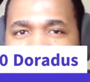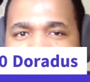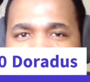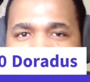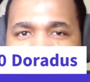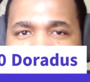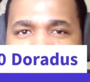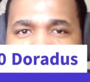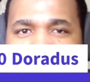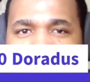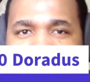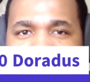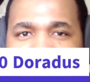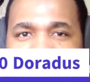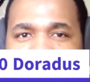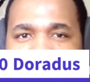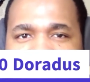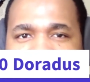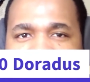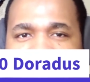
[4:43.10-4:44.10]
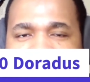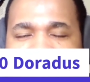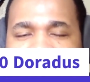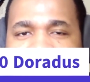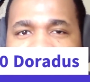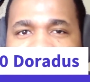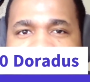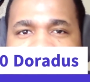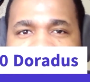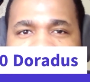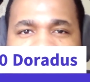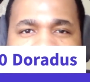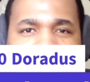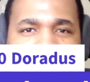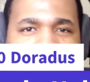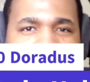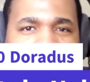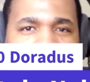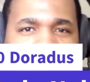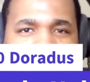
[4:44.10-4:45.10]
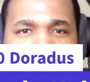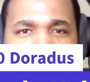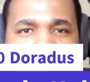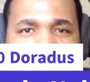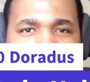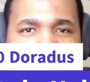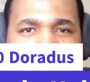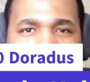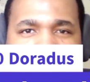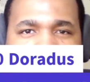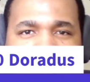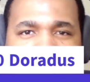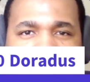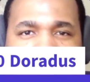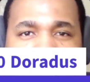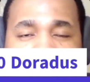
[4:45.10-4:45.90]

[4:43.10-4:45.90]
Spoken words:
image focuses on a familiar image from